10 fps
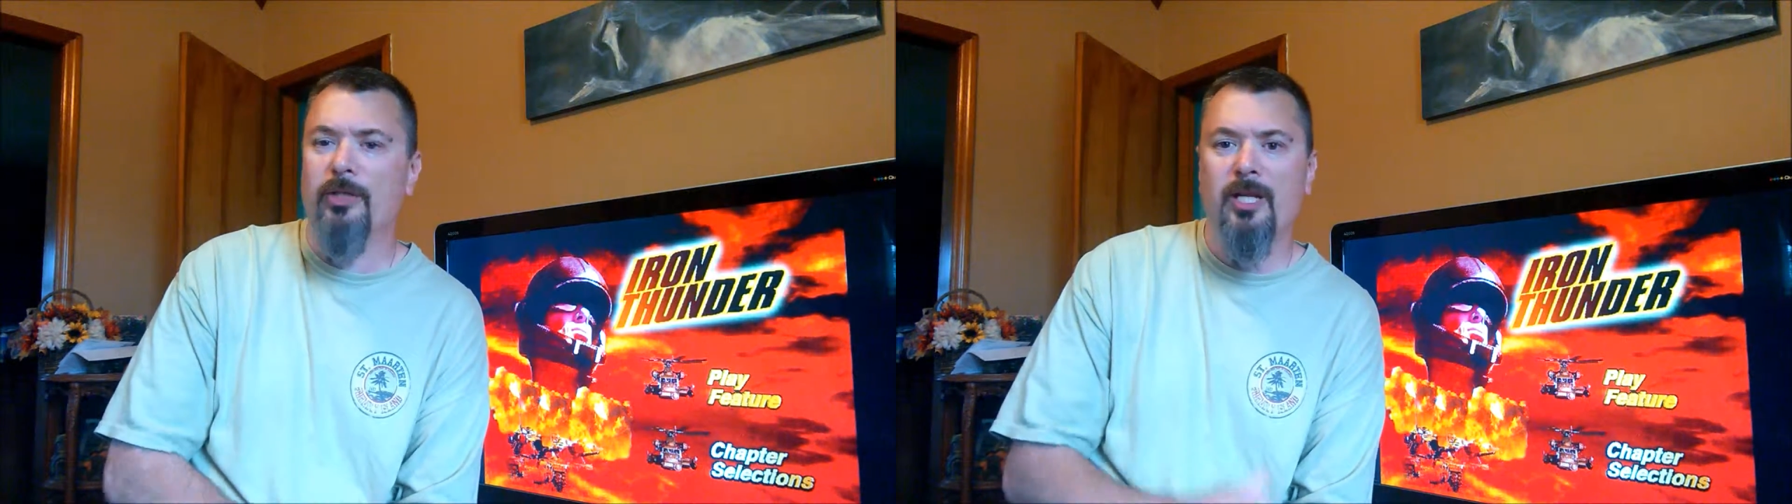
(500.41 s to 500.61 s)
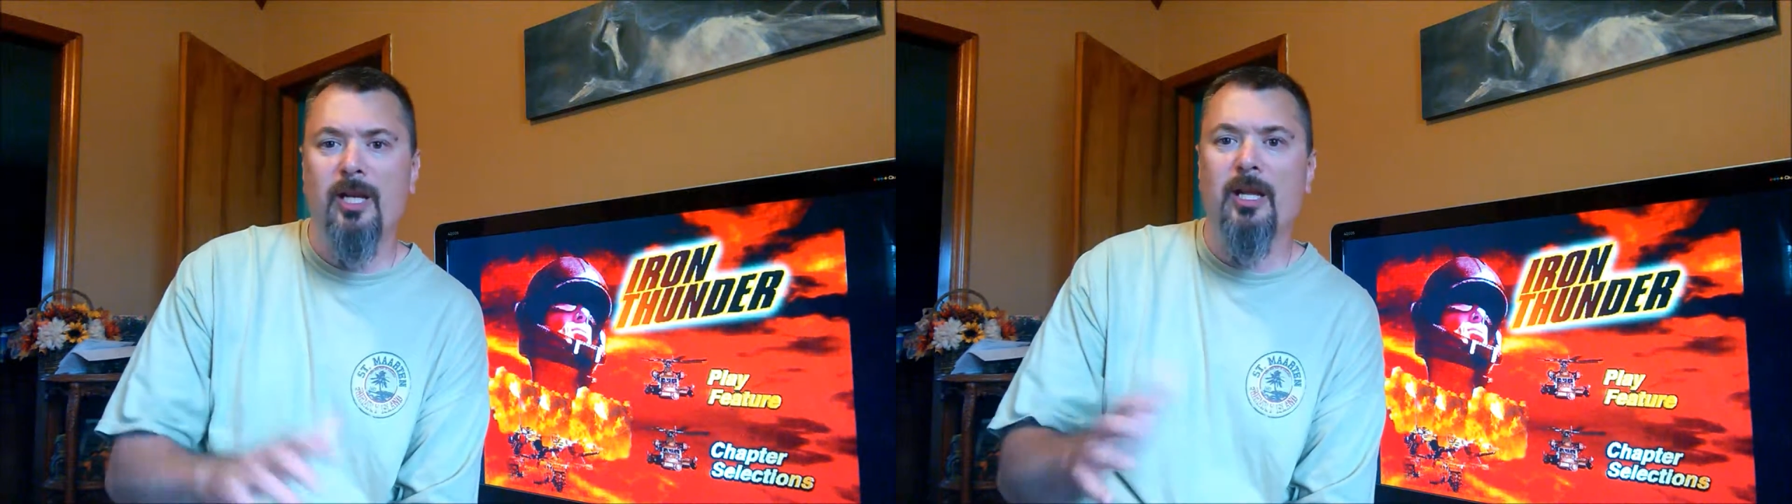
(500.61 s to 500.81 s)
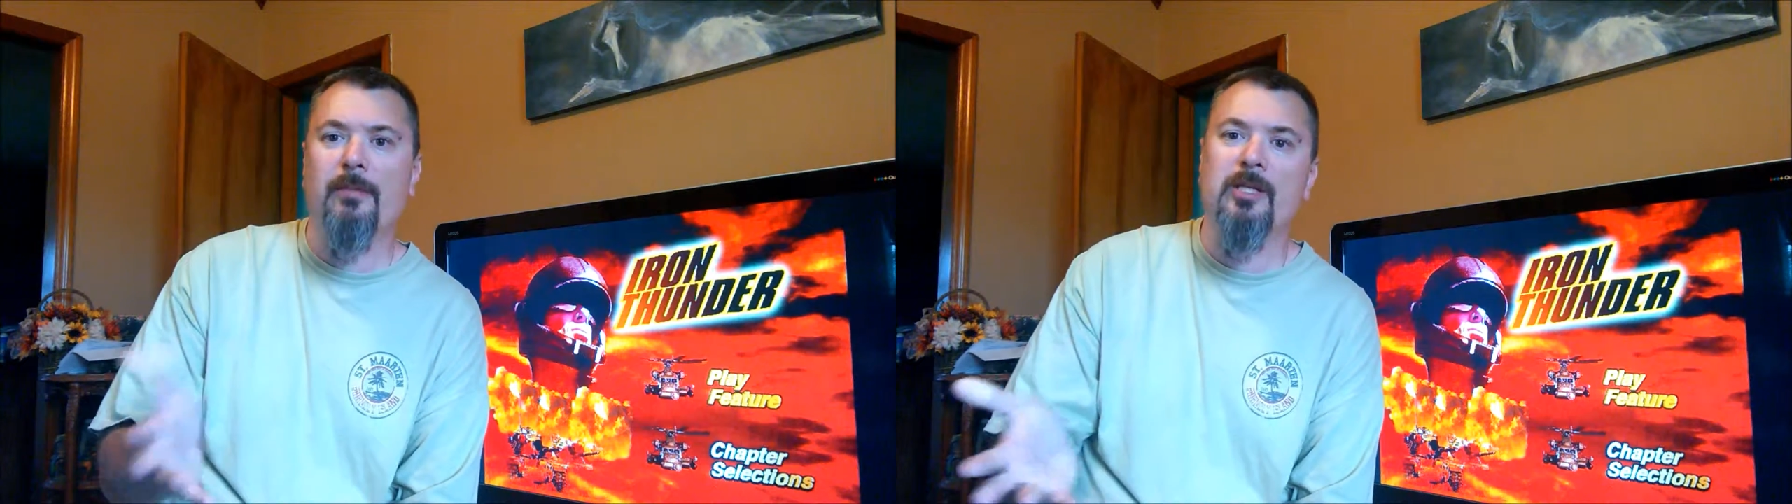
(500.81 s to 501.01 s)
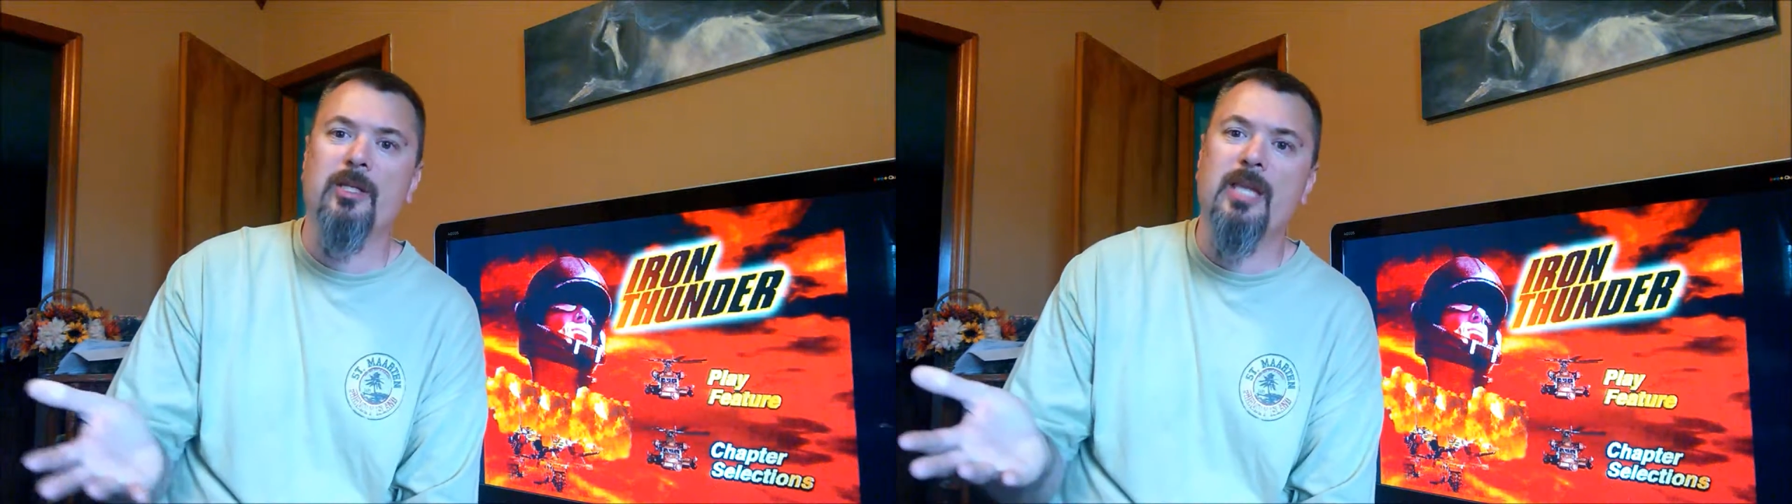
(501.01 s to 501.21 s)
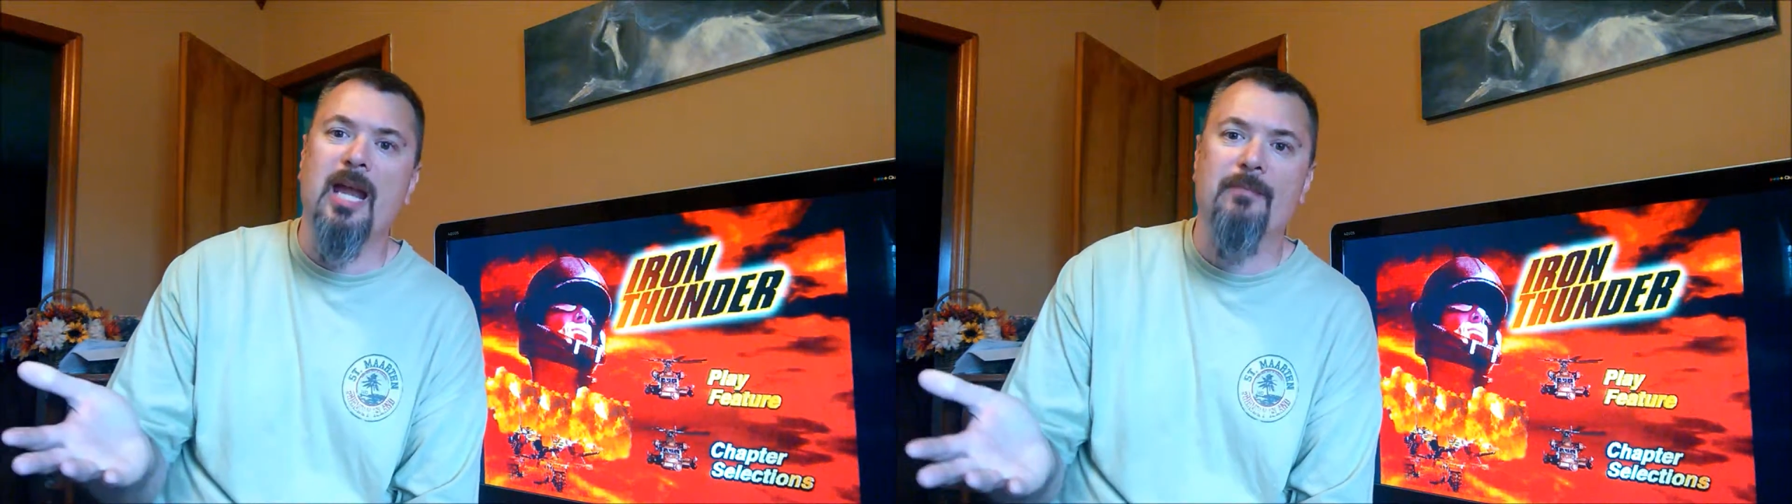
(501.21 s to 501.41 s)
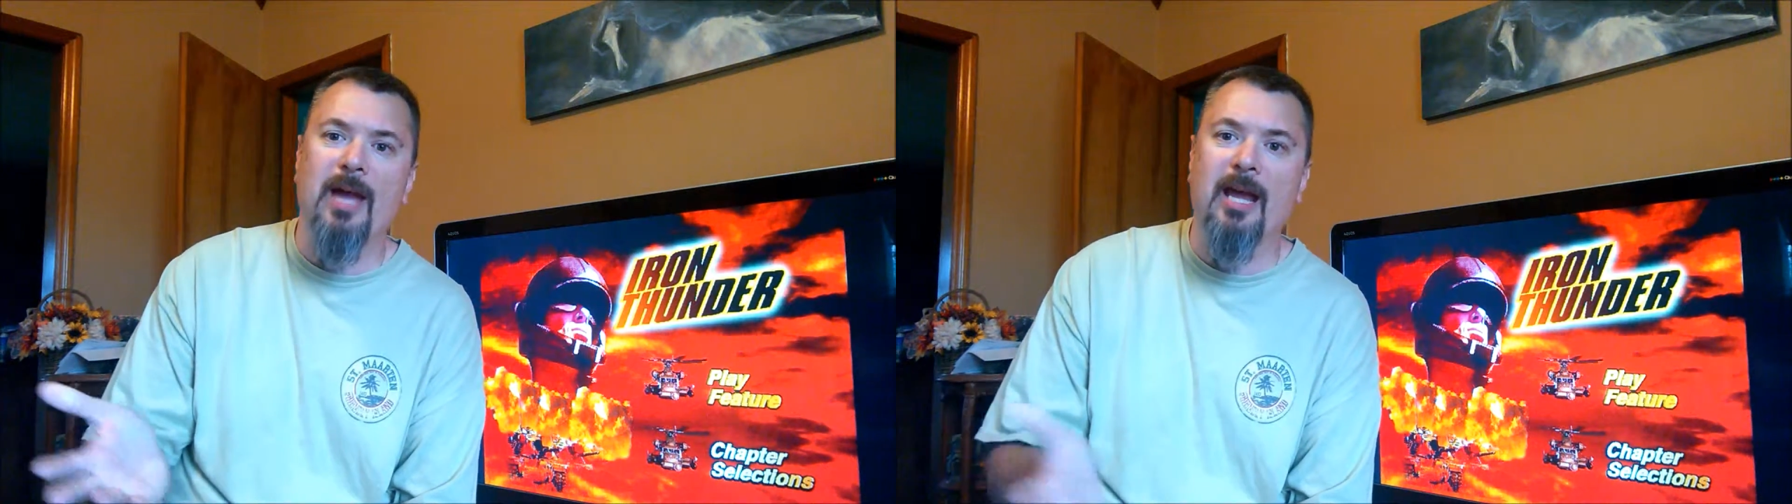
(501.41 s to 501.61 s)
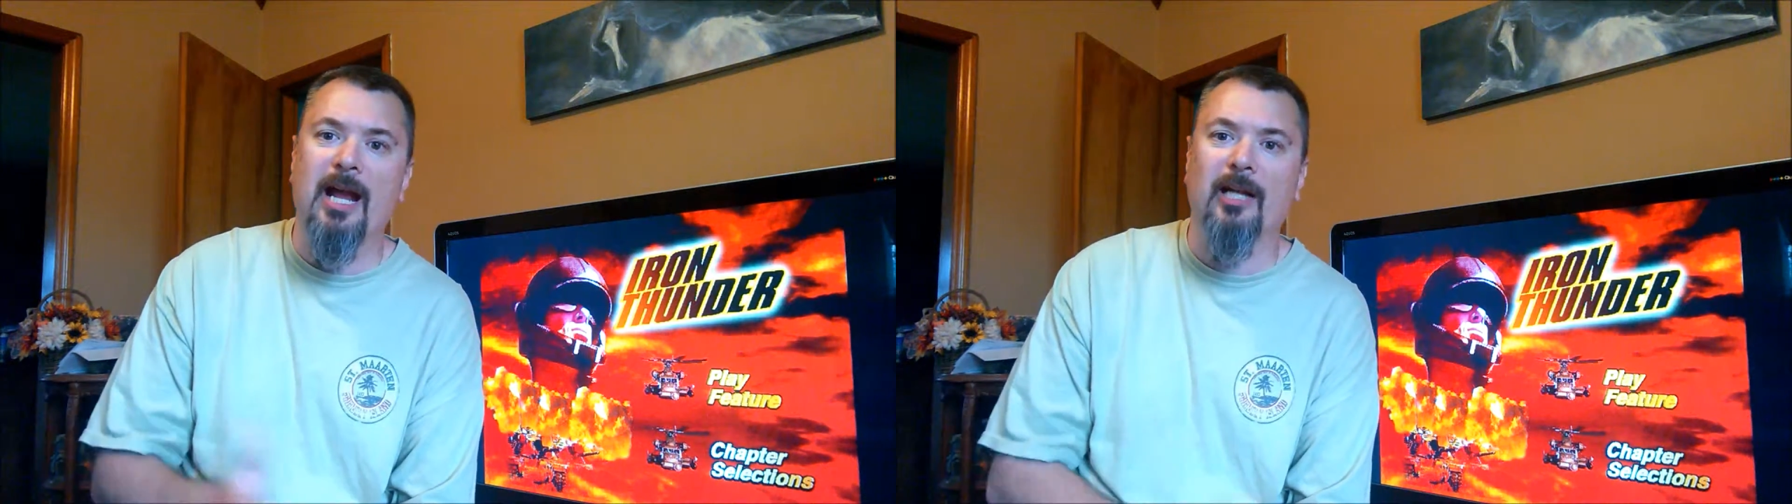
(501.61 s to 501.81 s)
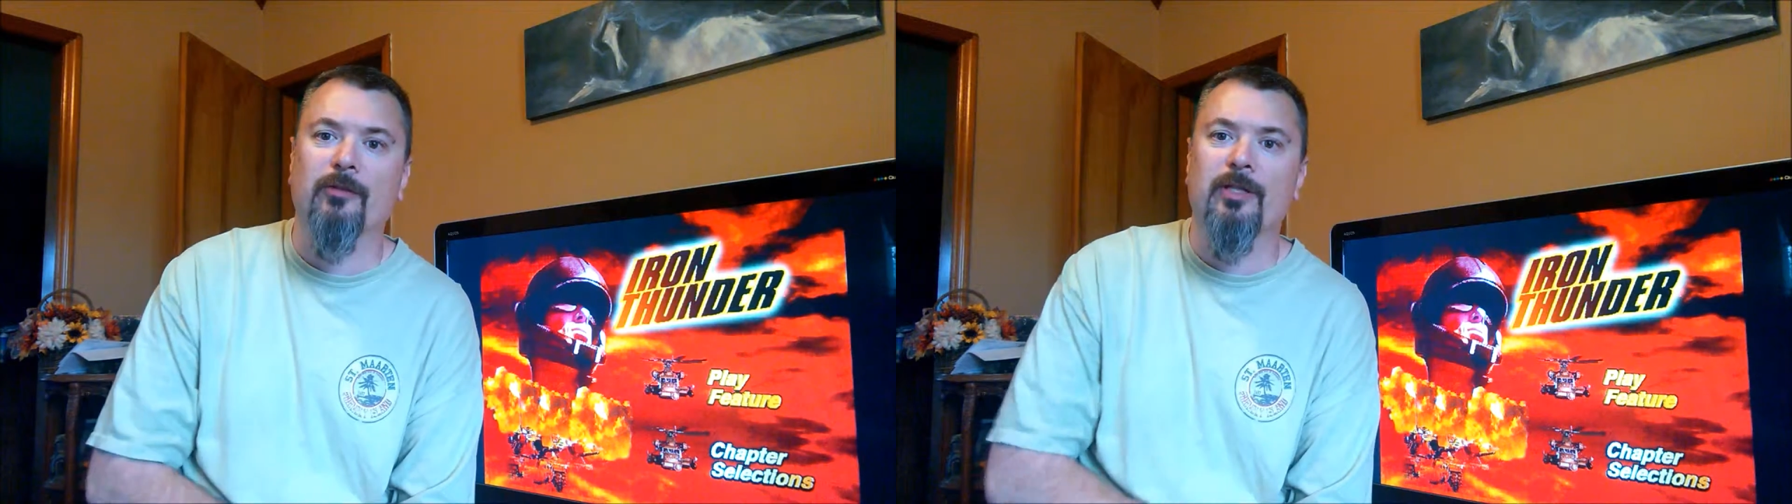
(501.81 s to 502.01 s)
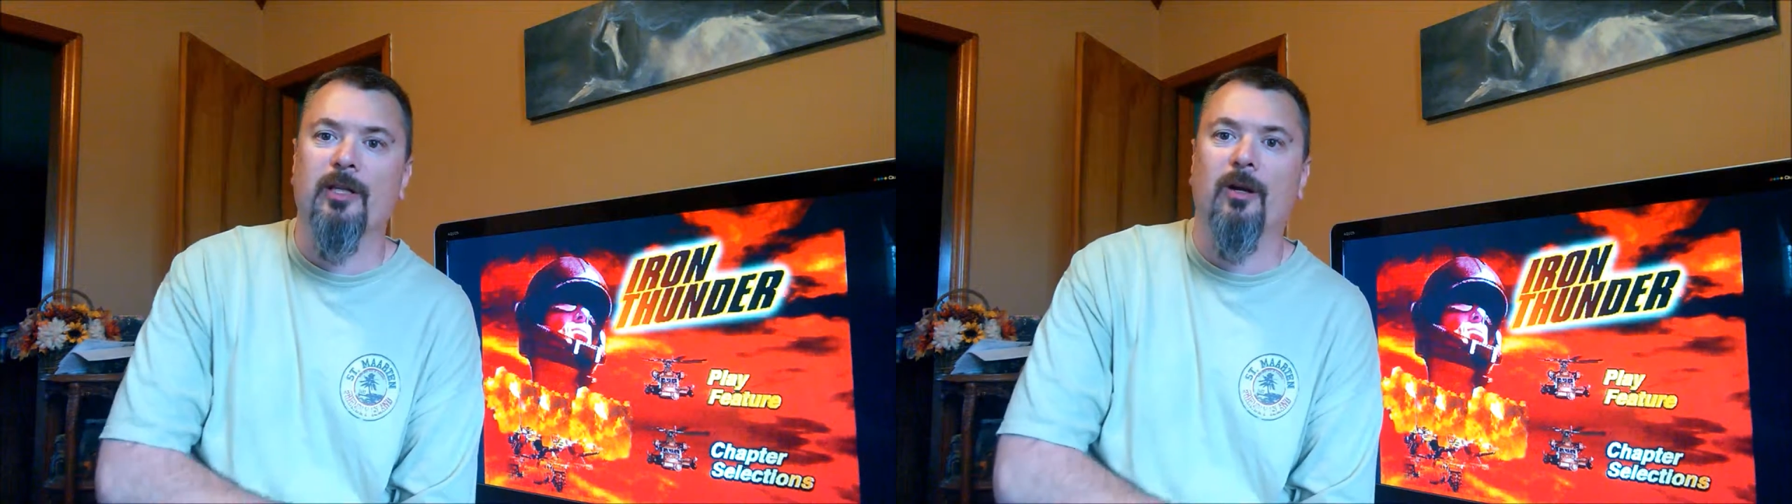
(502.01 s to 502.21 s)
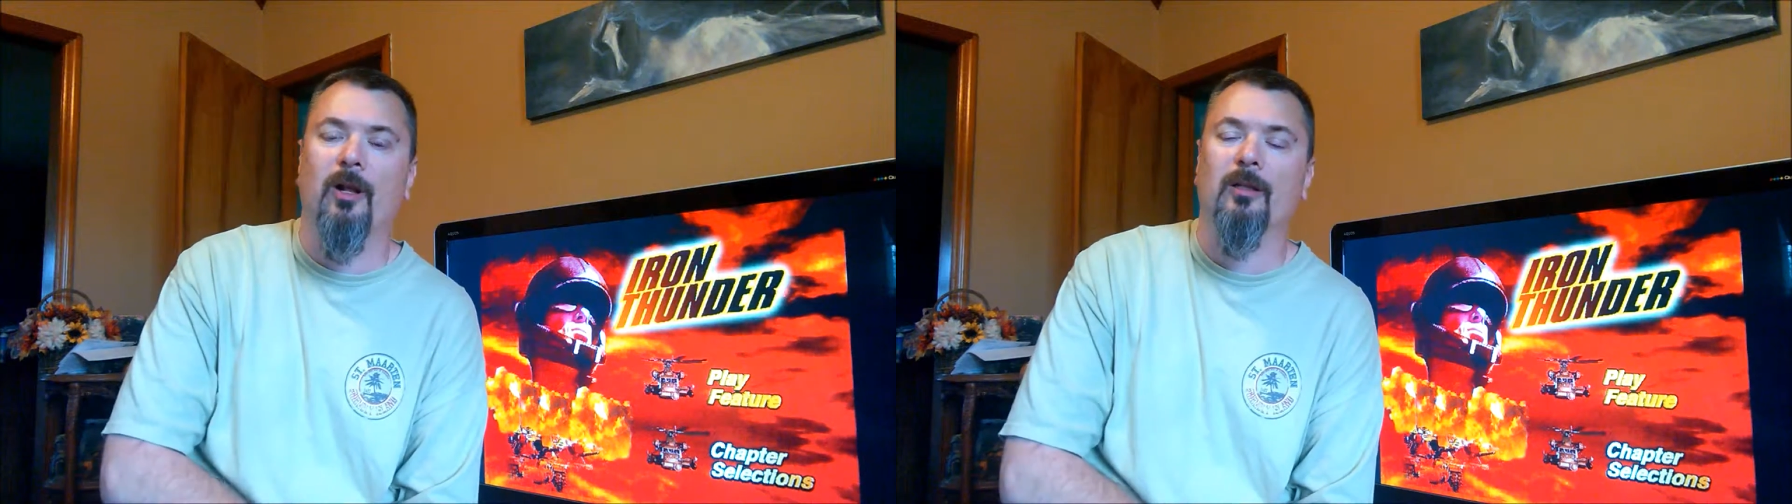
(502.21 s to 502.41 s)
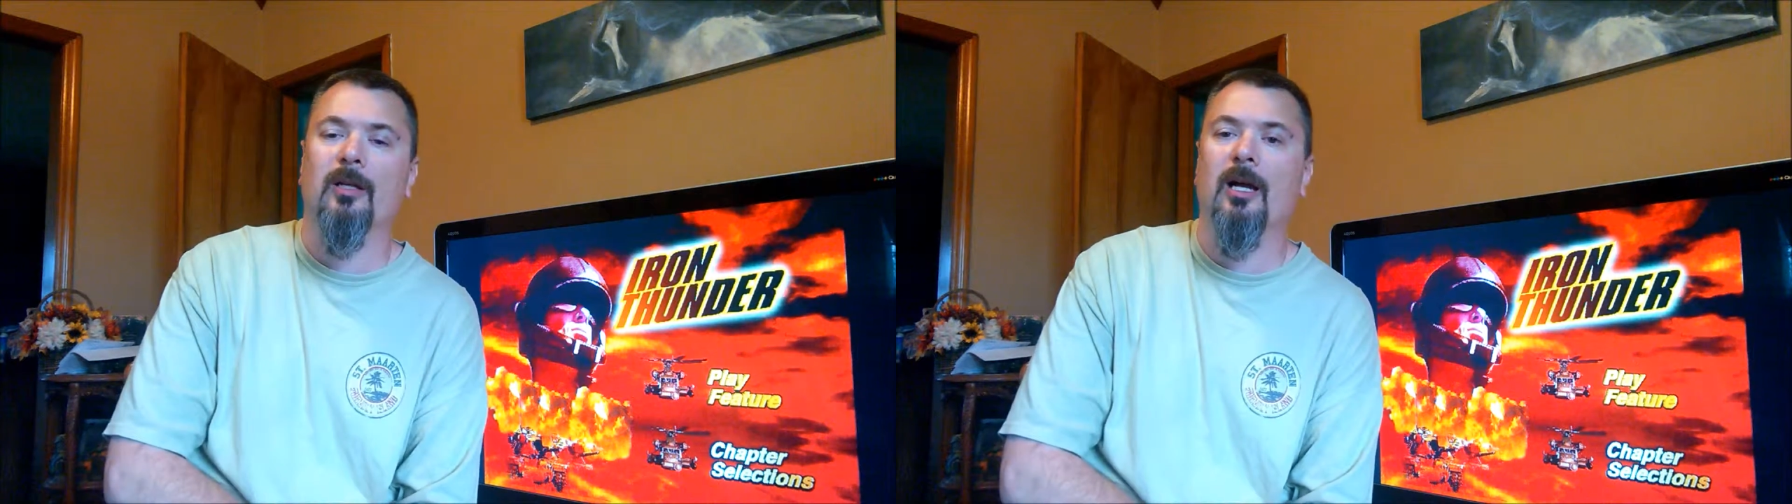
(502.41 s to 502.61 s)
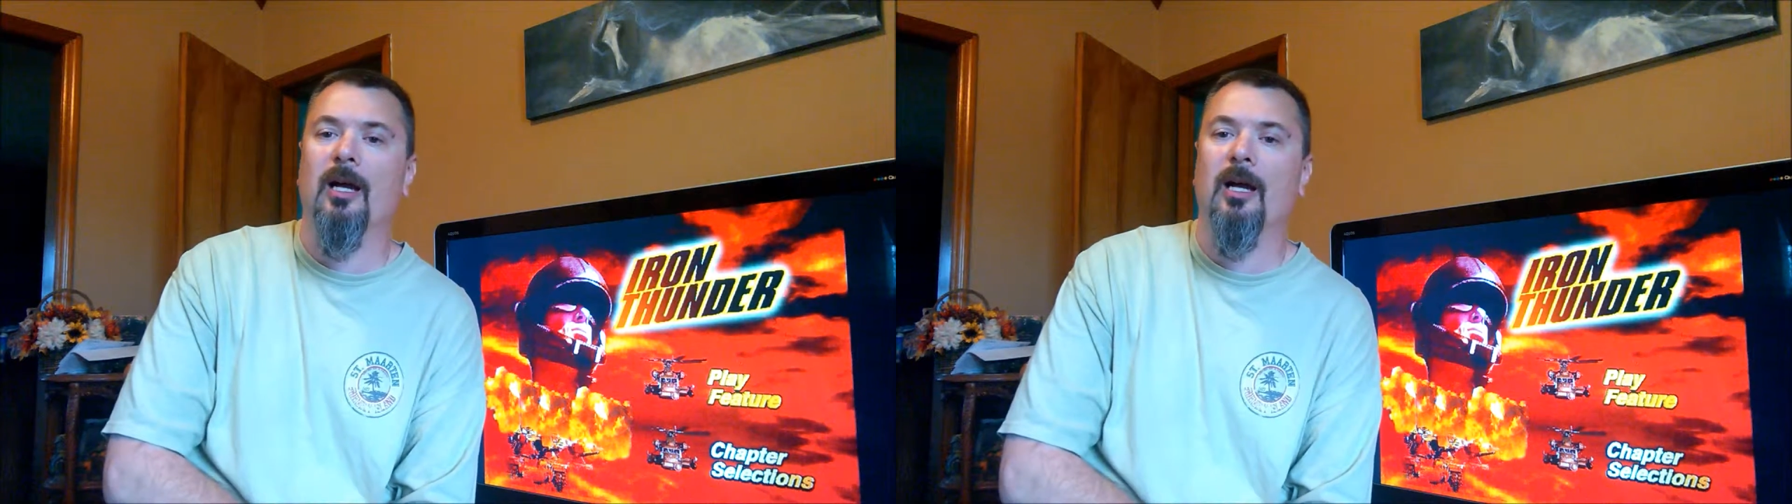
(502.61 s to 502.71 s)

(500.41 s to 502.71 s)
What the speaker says: She's not a bad actress at all.